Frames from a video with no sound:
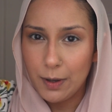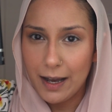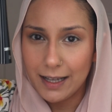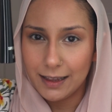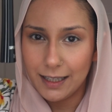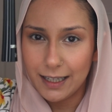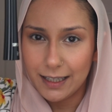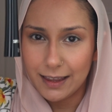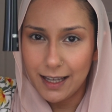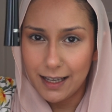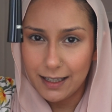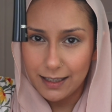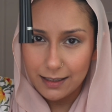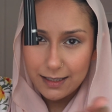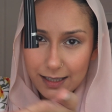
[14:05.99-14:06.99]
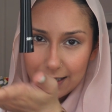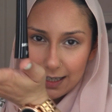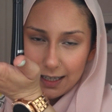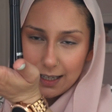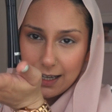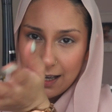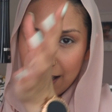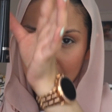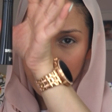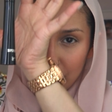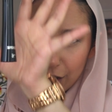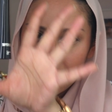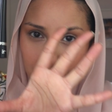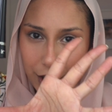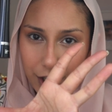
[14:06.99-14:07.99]
I like that it's like
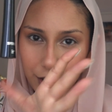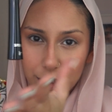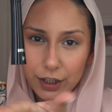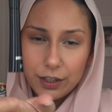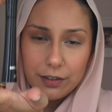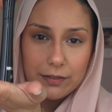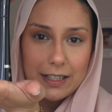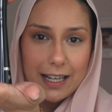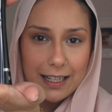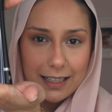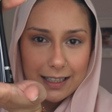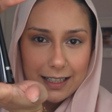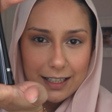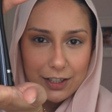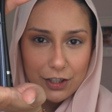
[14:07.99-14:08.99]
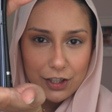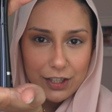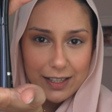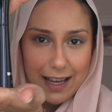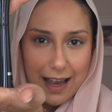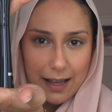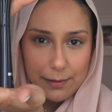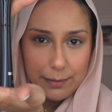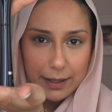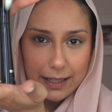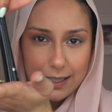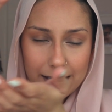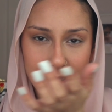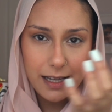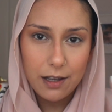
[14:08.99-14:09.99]
curved and it can just stand by
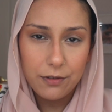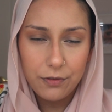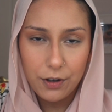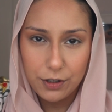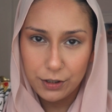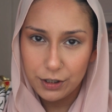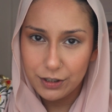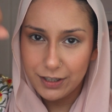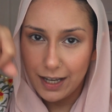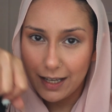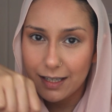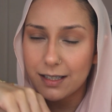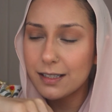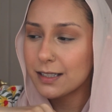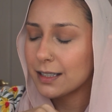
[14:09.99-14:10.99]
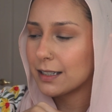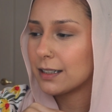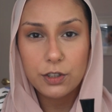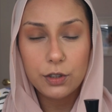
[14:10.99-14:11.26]
itself on your desk.